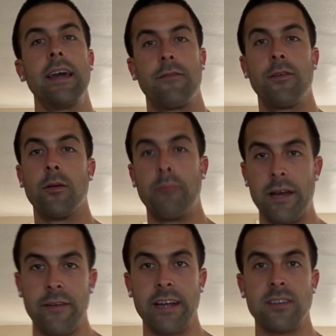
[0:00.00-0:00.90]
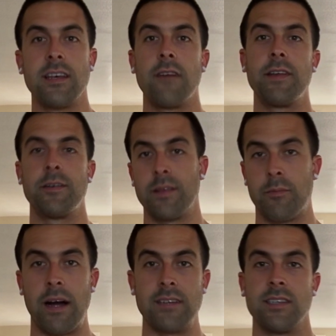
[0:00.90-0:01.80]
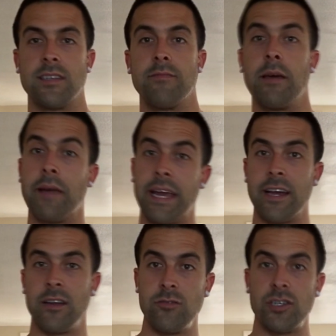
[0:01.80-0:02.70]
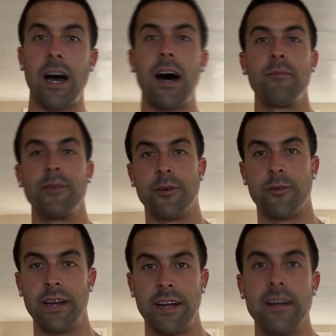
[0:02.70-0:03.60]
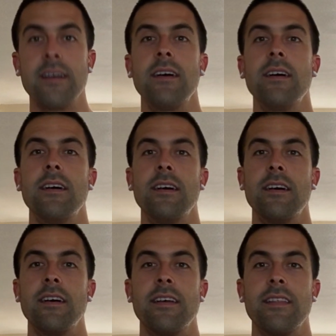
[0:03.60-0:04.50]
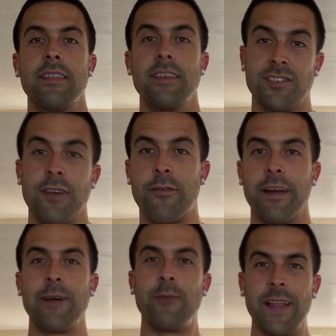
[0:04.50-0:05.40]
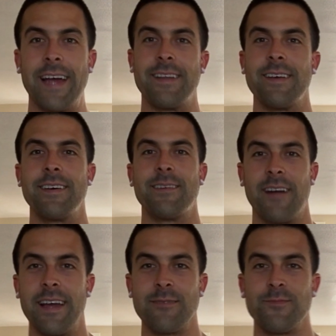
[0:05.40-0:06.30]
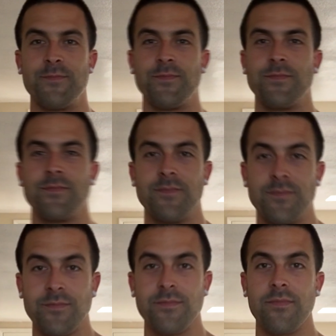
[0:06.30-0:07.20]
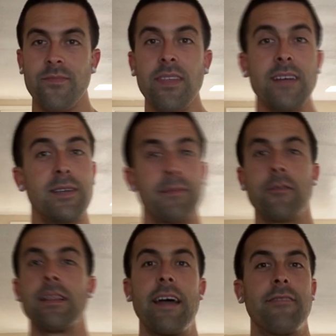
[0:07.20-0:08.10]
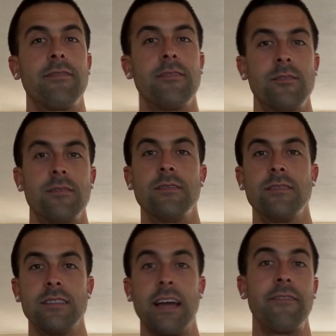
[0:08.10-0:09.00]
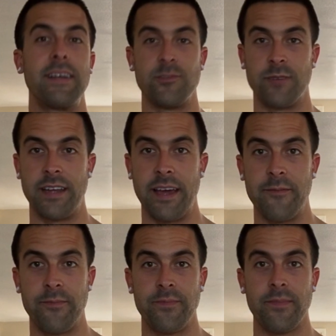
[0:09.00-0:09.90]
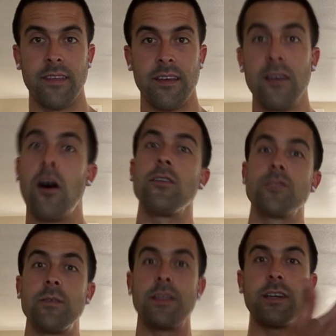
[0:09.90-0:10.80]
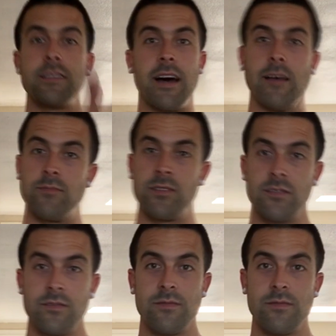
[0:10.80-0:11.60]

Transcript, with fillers: if you're bettering yourself and you're in the process of maybe getting a new job, new career, the suffering will end, right? Same thing with life. Life ends one day. Also with the good times.